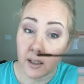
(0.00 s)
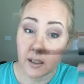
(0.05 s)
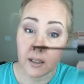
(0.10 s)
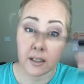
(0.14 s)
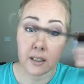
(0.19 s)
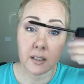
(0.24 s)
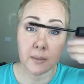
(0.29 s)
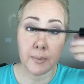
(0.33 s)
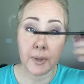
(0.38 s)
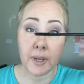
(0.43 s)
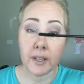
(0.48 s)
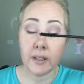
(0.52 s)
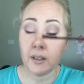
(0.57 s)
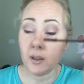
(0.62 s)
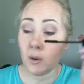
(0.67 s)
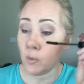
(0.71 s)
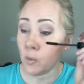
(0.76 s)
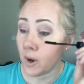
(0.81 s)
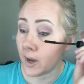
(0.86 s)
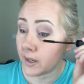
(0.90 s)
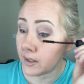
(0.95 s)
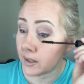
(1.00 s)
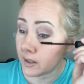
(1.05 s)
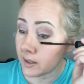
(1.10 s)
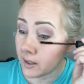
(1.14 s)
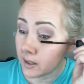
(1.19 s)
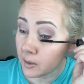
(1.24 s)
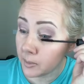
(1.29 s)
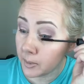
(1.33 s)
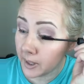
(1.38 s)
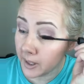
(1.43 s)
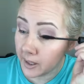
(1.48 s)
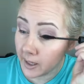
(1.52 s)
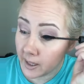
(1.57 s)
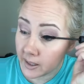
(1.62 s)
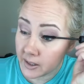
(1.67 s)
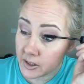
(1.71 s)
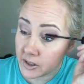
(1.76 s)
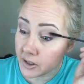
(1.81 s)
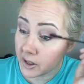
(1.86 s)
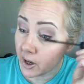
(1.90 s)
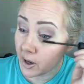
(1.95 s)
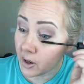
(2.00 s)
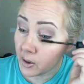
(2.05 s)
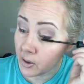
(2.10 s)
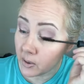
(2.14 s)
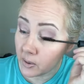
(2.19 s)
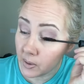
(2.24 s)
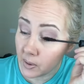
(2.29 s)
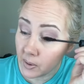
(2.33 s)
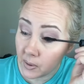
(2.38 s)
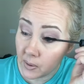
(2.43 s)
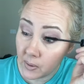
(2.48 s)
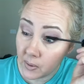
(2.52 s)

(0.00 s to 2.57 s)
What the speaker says: Spin the one a little bit as you go.